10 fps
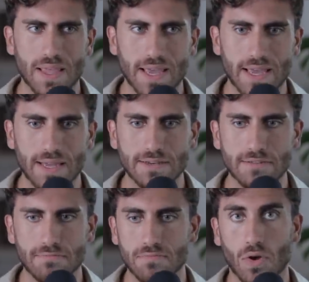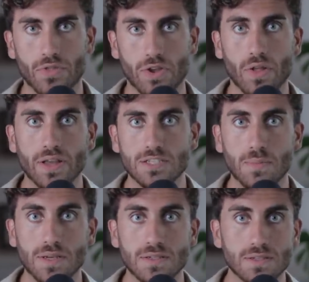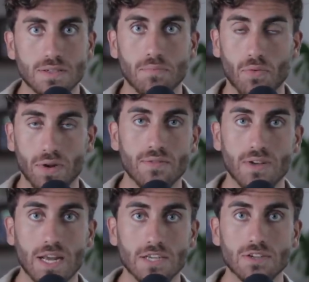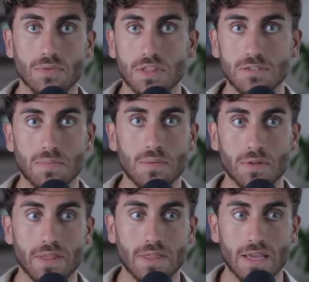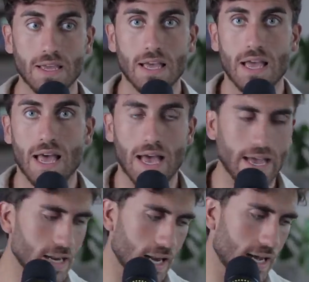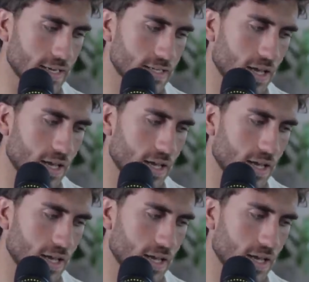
and on the online space is a point of connection with these people that they idolize.